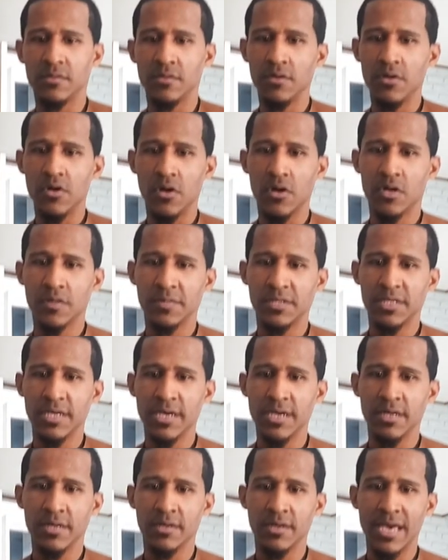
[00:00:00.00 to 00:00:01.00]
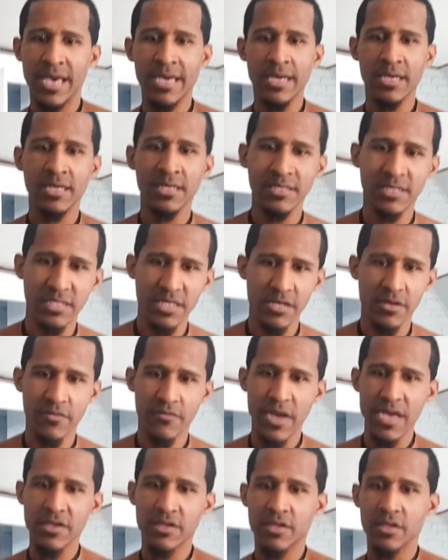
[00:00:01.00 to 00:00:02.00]
You know what I'm saying? And
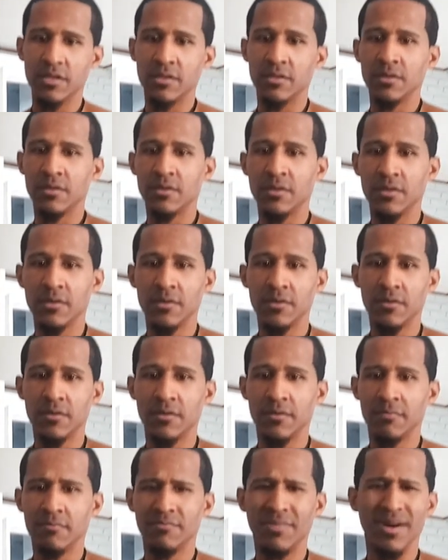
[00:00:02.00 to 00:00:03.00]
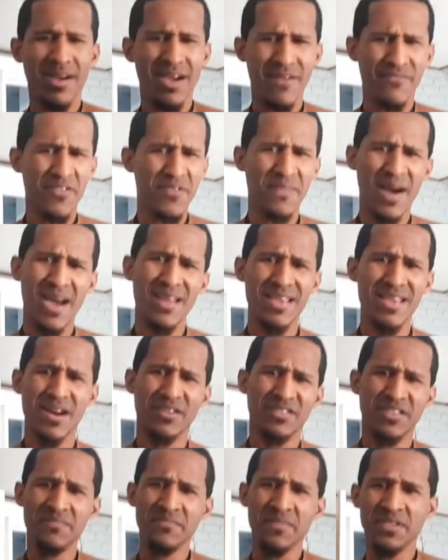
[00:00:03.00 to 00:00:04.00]
consideration. But everybody
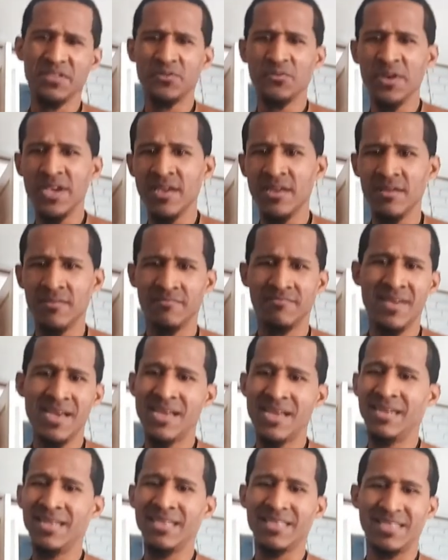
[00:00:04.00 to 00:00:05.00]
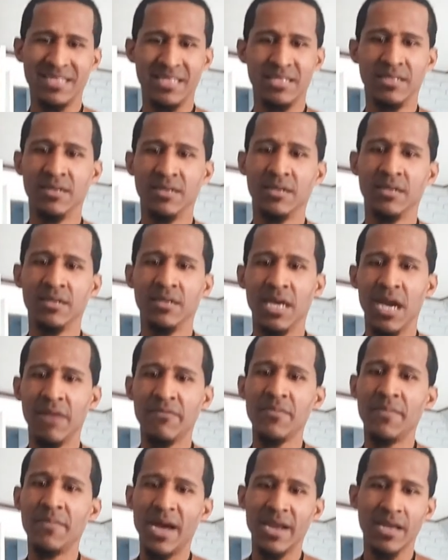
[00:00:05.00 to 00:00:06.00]
else in between, man, listen,
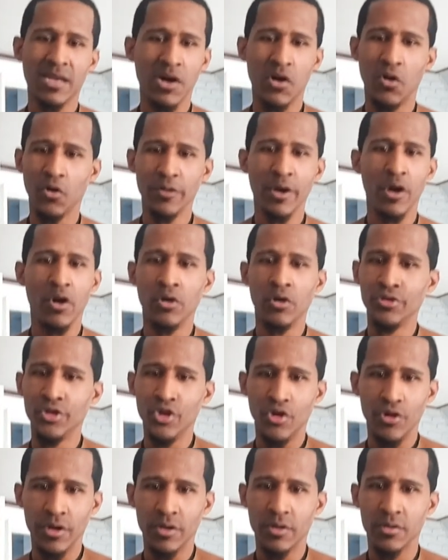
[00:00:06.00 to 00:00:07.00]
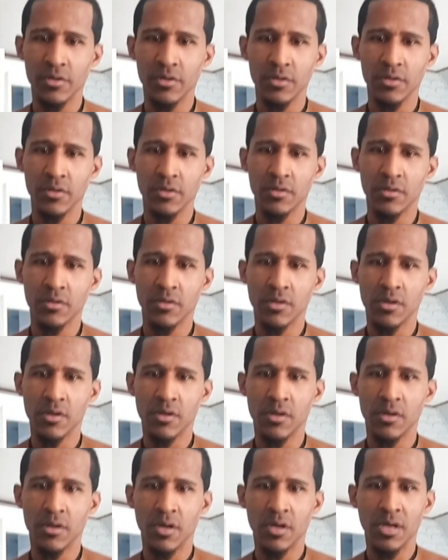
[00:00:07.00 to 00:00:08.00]
everybody can hold their own door.
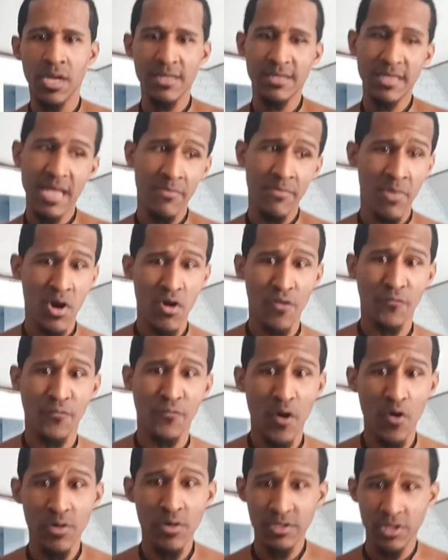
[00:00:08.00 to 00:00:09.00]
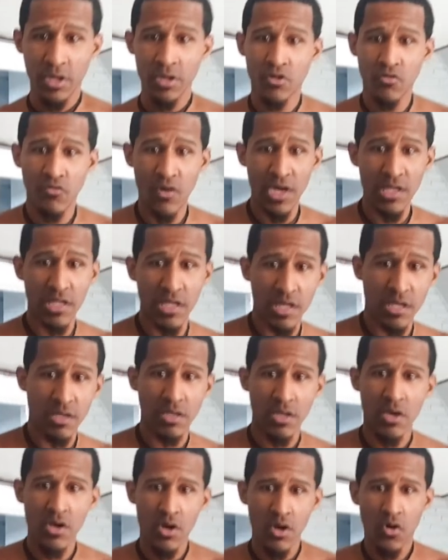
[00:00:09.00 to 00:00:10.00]
Unless that mofo is on
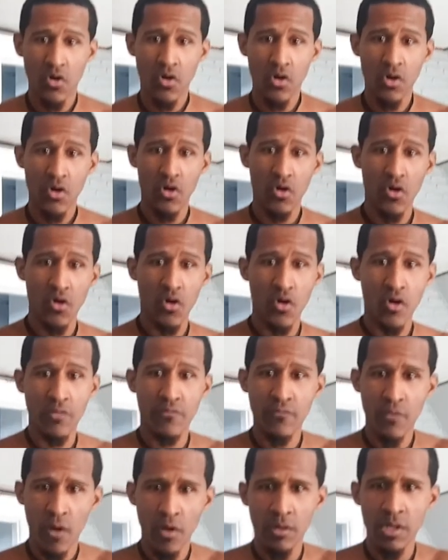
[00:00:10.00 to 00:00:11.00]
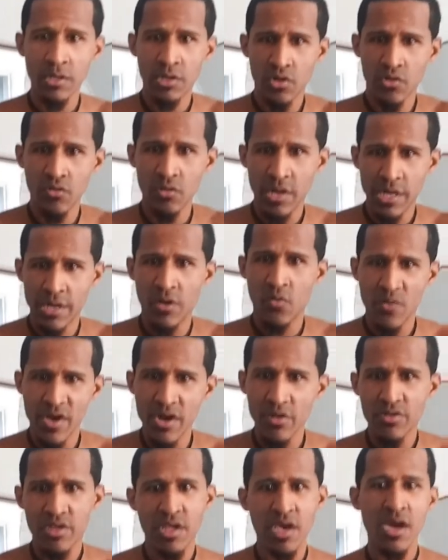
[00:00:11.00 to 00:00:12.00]
crutches or rolling through in a
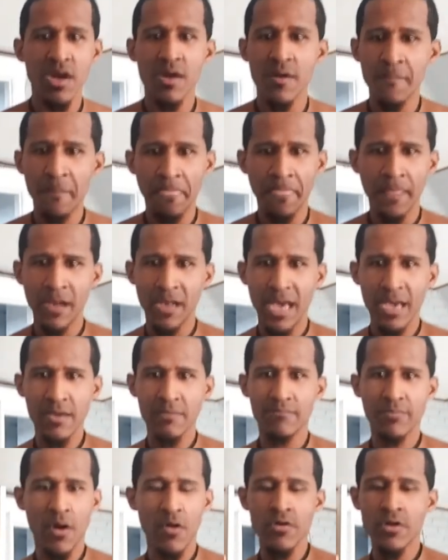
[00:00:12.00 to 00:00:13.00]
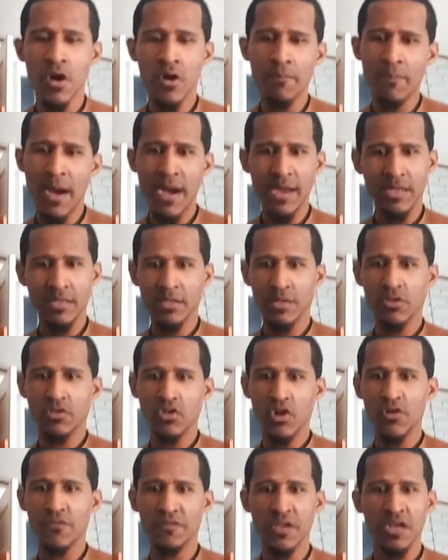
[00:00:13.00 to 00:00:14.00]
wheelchair, like, bro, nobody
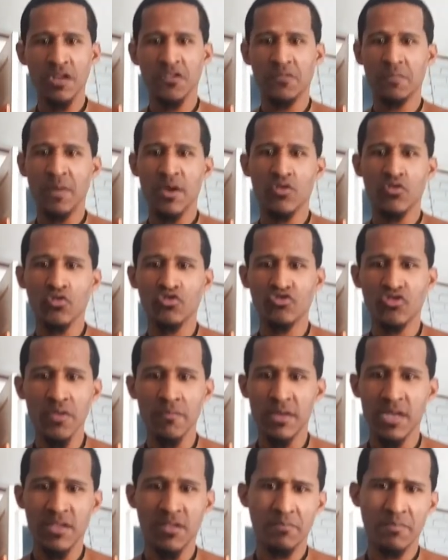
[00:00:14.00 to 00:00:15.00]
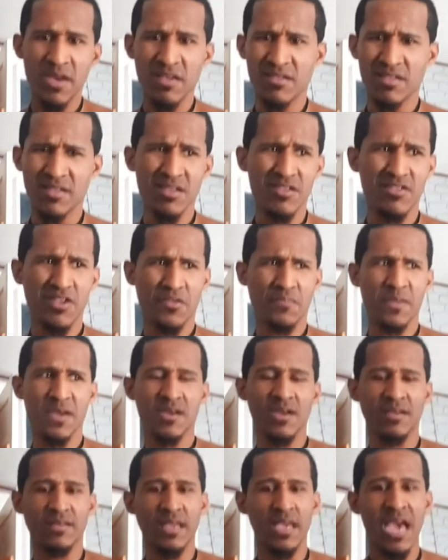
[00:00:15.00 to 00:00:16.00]
deserves any special treatment, especially just
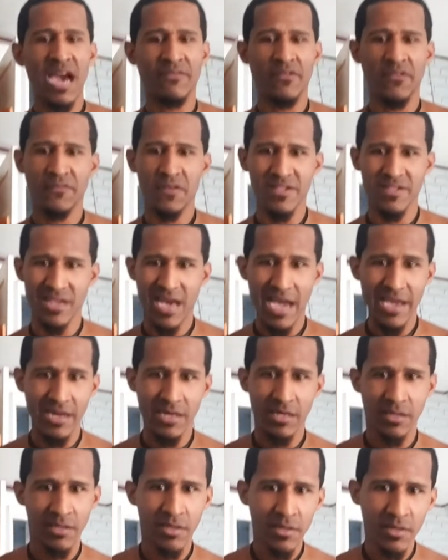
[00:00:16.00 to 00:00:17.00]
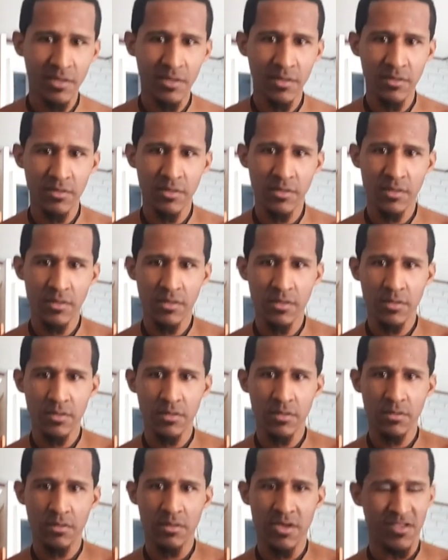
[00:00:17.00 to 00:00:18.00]
because they have a vagina.
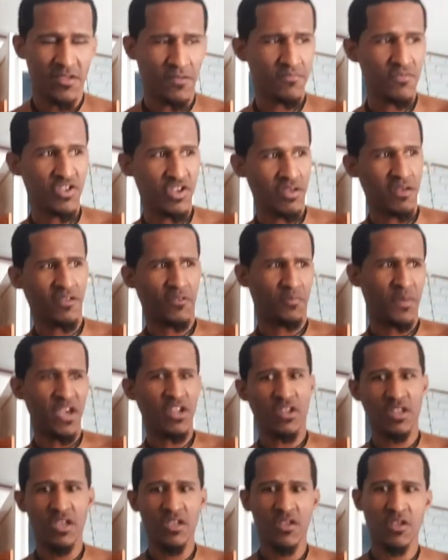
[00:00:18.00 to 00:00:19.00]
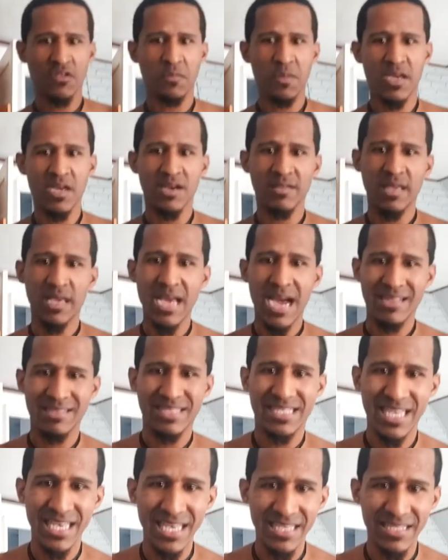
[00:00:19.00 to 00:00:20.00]
Especially just because they got
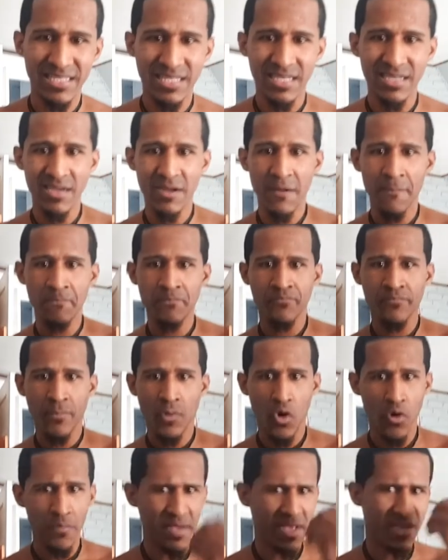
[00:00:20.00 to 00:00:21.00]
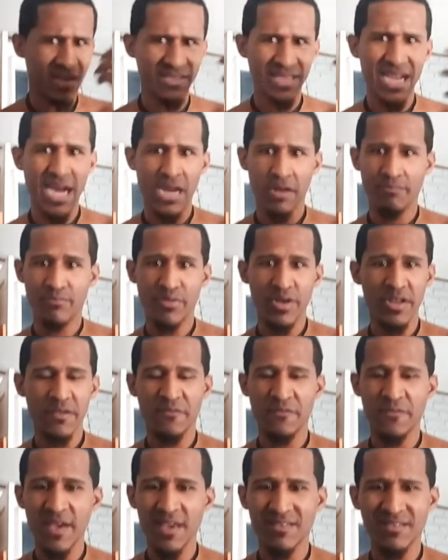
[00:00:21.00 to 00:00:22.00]
tits or because they got a pretty
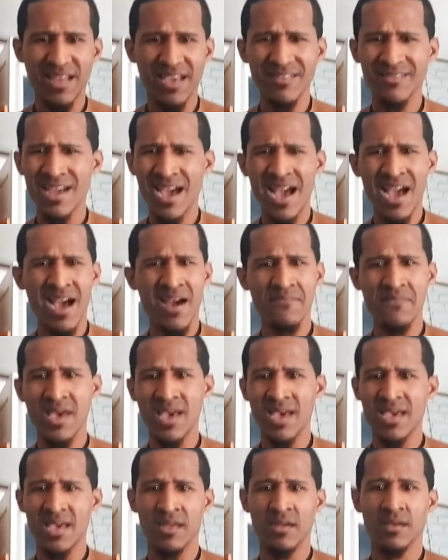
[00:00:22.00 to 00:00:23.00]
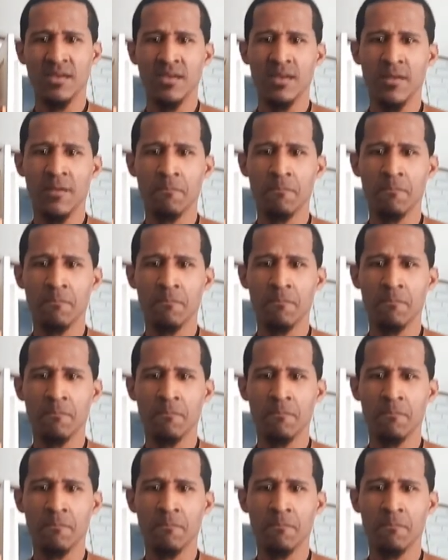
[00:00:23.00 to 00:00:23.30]
face. Like, nah, man.